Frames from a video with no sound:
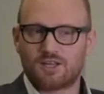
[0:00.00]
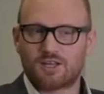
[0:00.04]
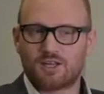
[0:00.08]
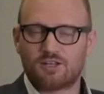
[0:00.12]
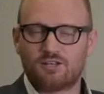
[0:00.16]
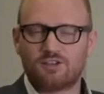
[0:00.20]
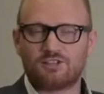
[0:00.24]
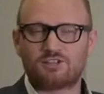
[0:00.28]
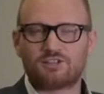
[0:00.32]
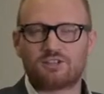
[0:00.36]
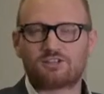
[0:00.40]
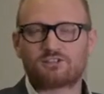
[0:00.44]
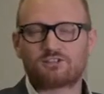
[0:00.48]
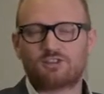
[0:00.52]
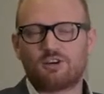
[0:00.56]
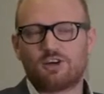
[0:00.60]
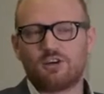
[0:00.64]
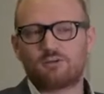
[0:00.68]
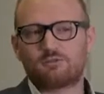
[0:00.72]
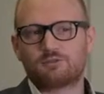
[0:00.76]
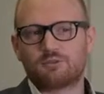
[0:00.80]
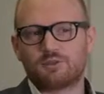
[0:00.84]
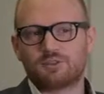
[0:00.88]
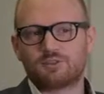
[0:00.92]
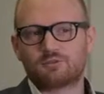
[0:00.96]
Could you just
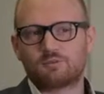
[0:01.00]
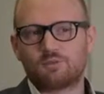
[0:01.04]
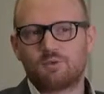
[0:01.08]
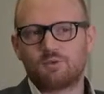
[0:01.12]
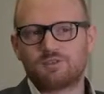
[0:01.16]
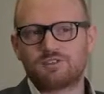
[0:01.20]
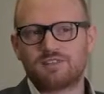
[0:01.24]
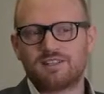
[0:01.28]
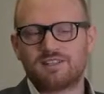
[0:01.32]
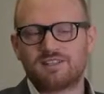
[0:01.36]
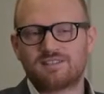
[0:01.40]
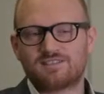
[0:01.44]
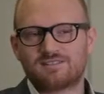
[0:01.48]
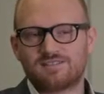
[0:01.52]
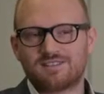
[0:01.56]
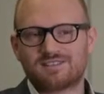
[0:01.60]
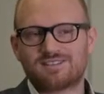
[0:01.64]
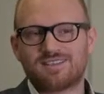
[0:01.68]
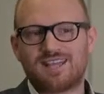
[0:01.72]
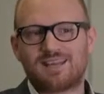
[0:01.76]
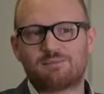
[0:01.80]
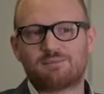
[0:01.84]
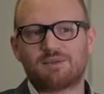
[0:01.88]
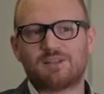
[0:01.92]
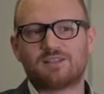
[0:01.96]
describe to us what is the
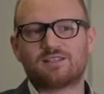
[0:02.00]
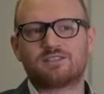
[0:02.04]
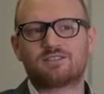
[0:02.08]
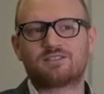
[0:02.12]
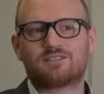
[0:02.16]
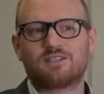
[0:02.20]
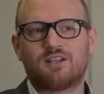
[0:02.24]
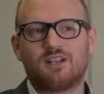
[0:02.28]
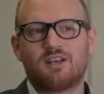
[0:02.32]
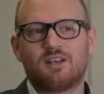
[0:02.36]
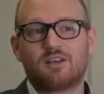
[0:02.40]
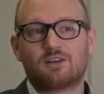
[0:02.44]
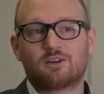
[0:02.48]
damage